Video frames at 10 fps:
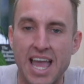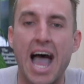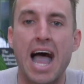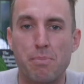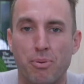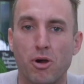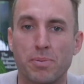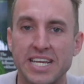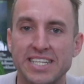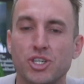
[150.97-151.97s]
at
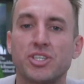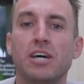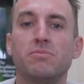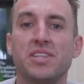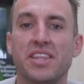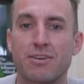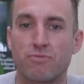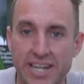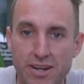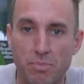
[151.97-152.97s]
properties who tell me that they're
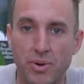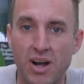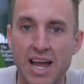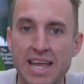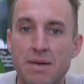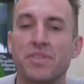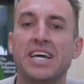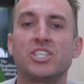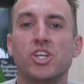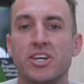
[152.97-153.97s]
ready to buy, but
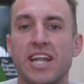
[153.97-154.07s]
they don't